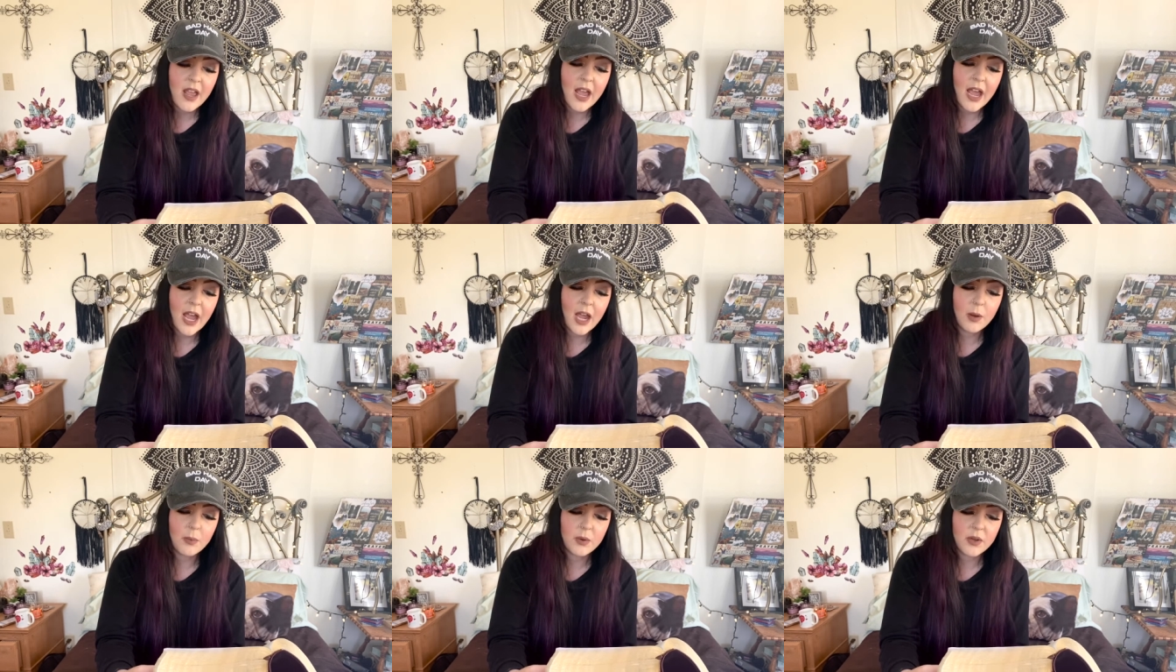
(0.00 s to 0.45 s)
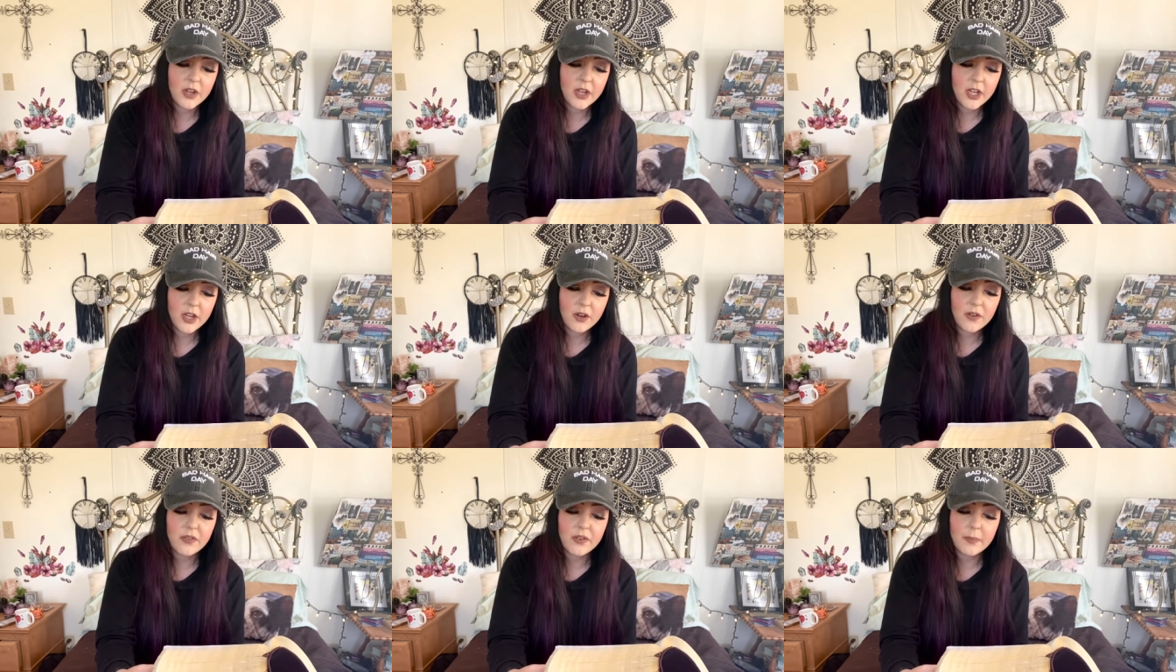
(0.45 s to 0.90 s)
I will
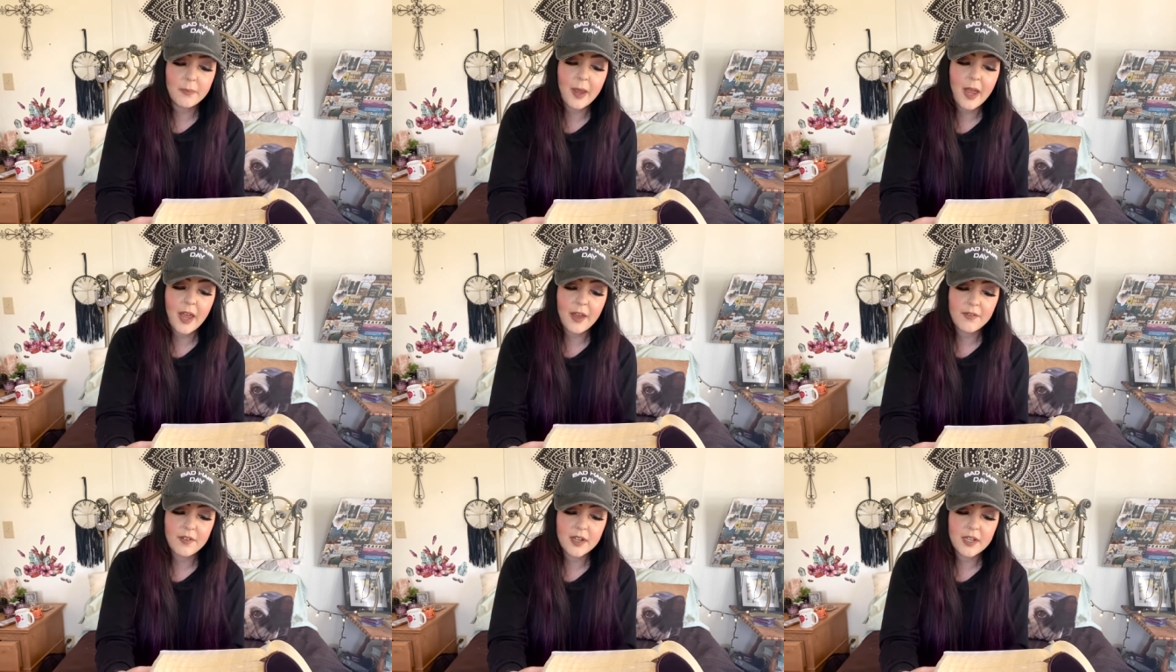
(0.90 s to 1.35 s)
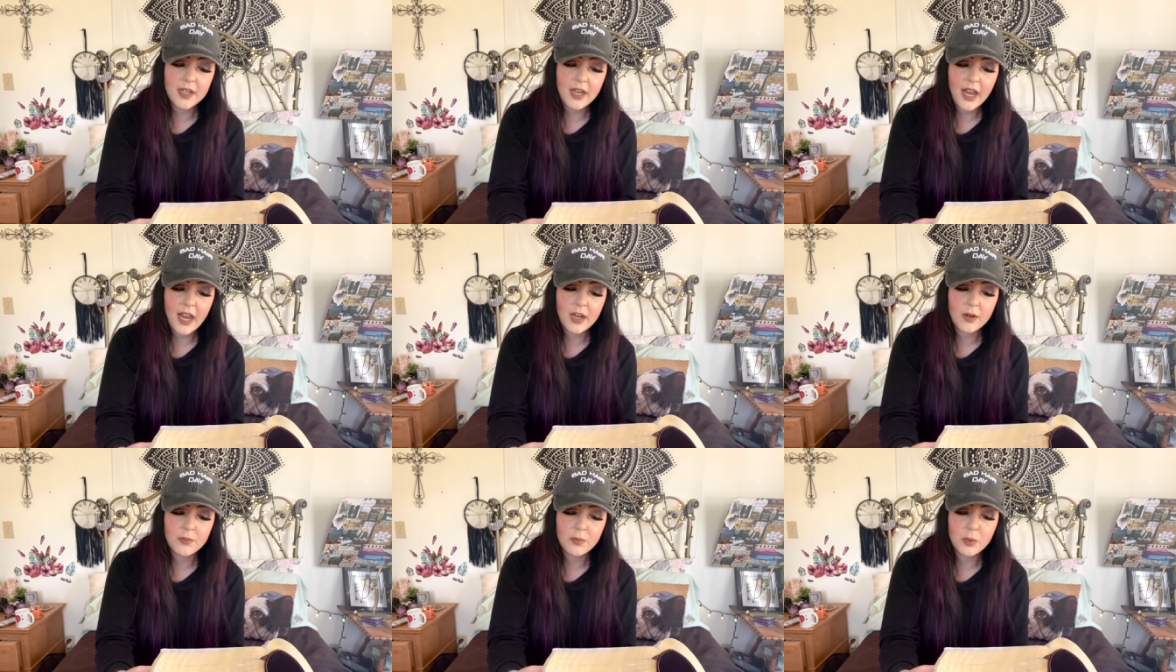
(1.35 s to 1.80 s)
hear from heaven
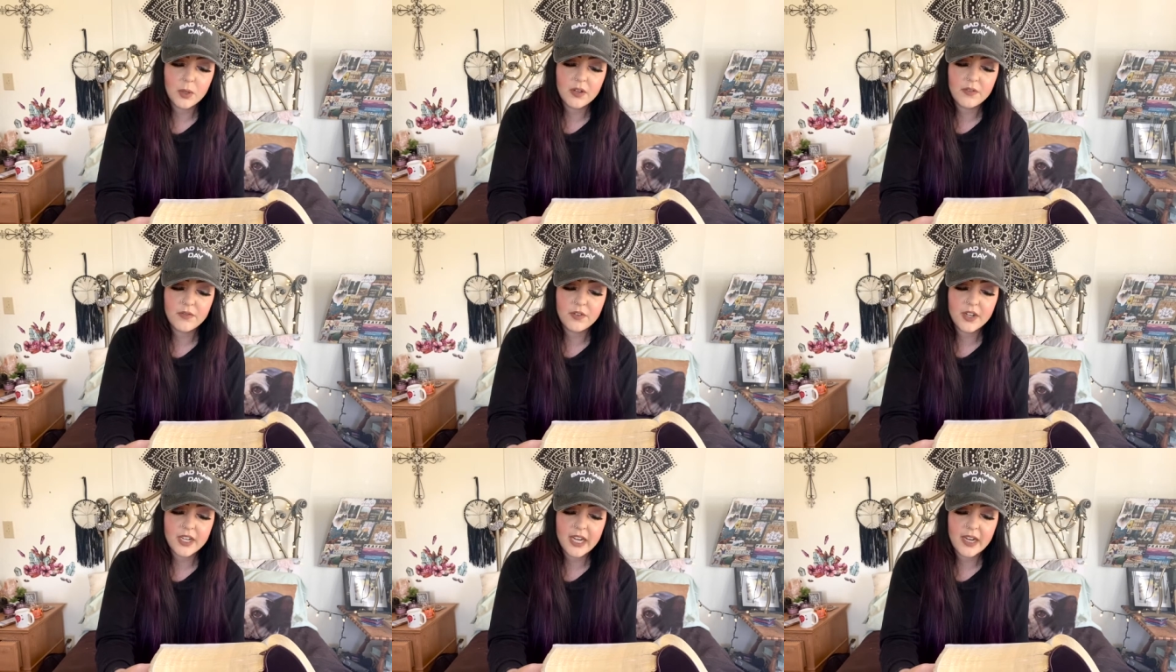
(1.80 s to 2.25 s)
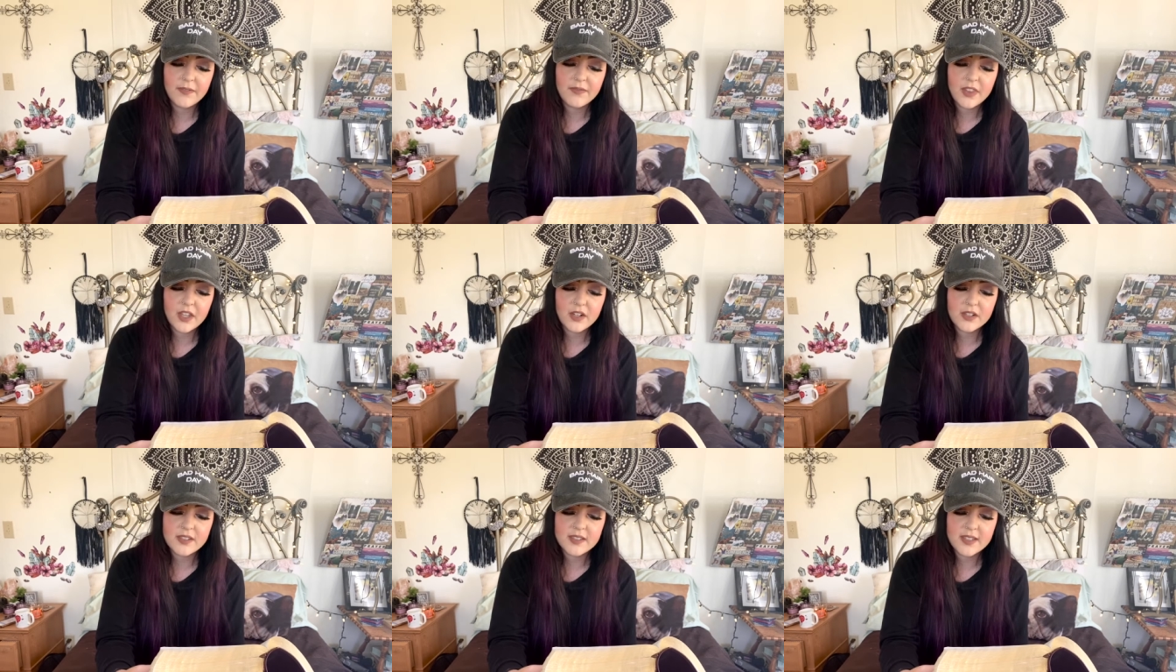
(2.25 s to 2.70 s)
and will forgive
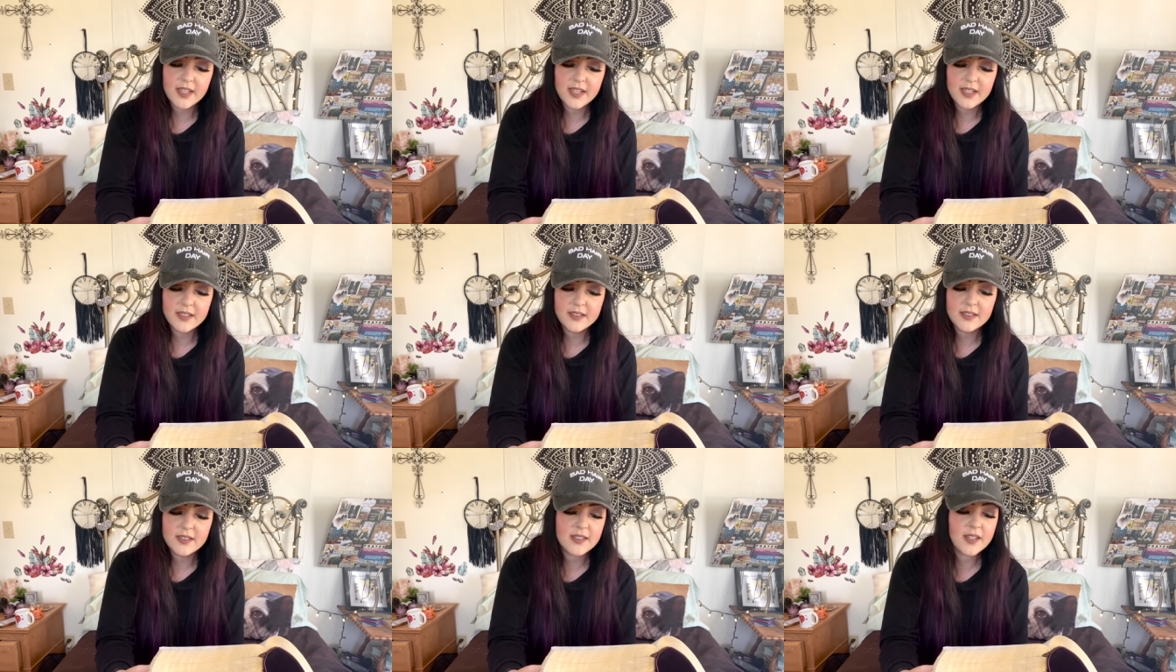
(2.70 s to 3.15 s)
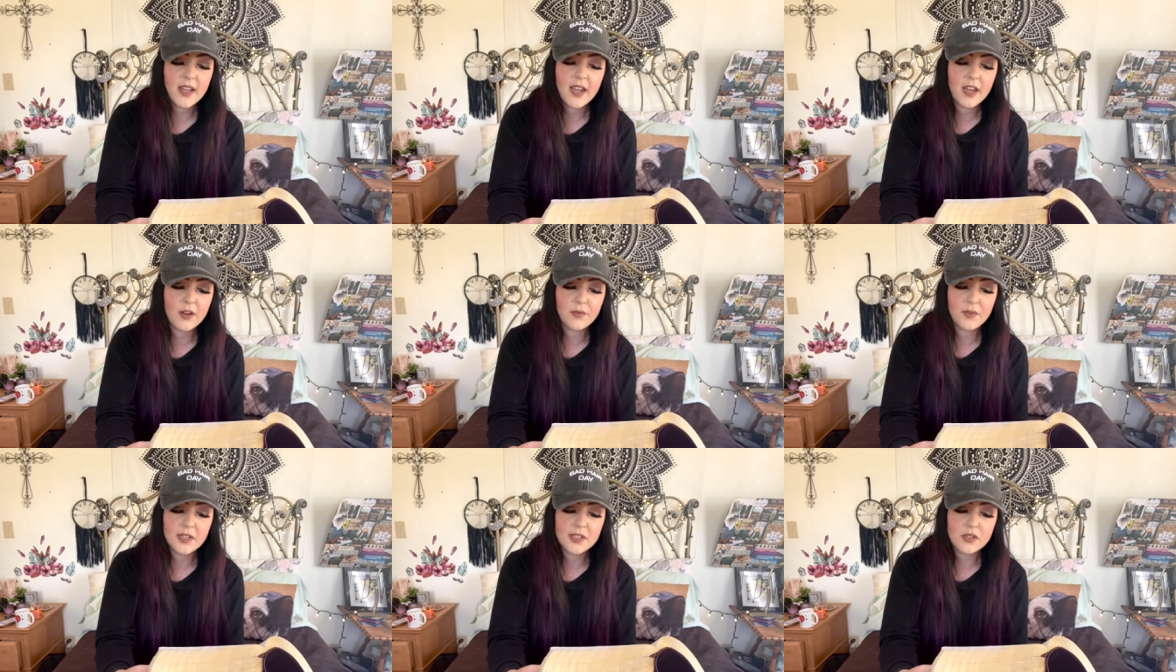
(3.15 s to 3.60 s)
their sins
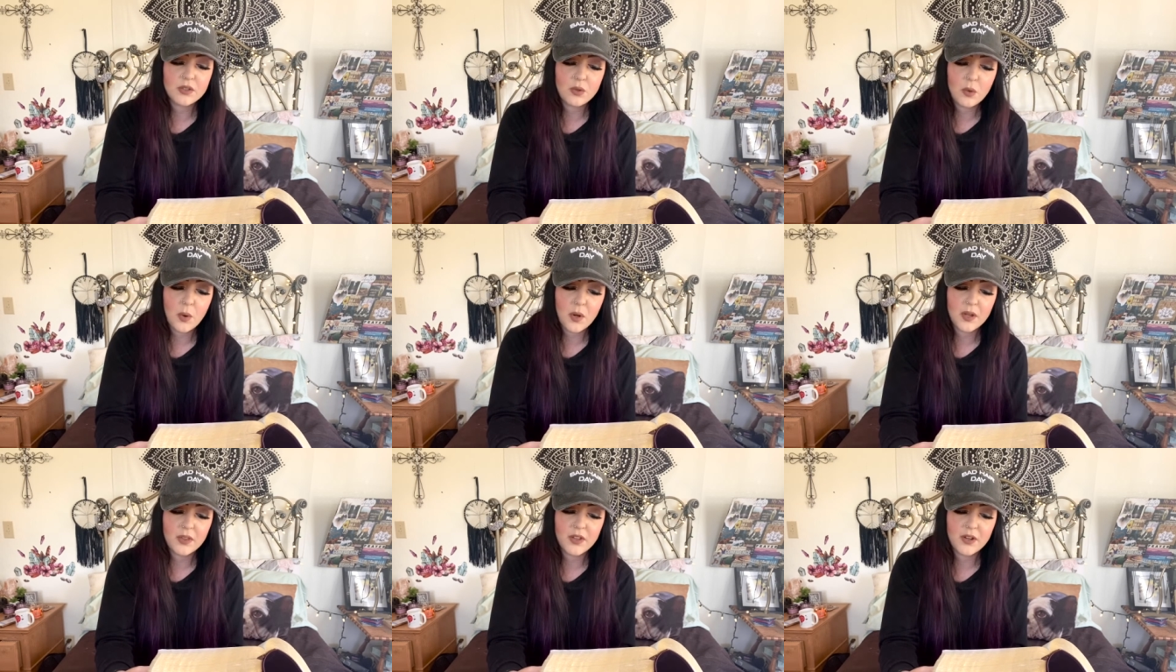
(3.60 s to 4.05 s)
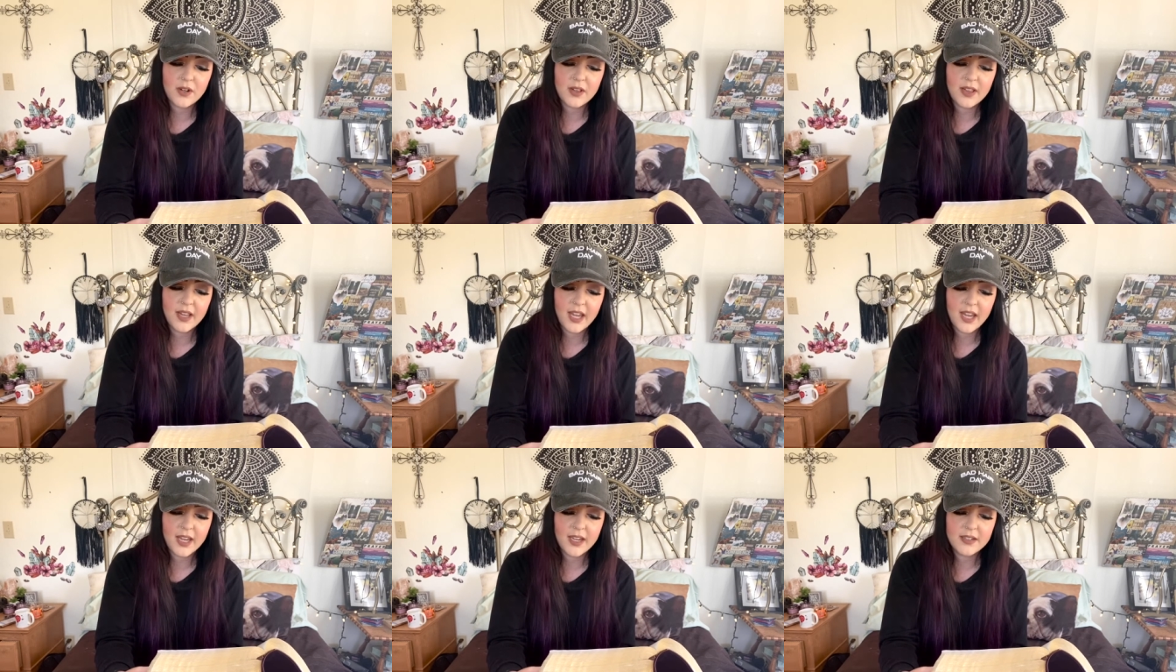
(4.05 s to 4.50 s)
and restore their
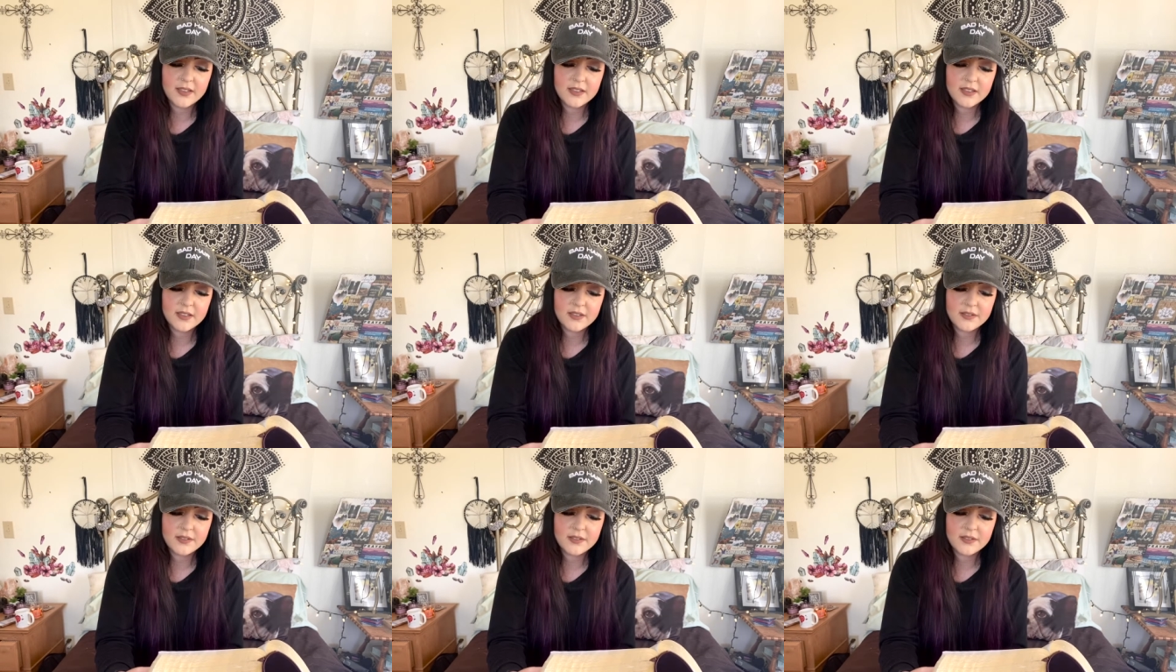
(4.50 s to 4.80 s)
land.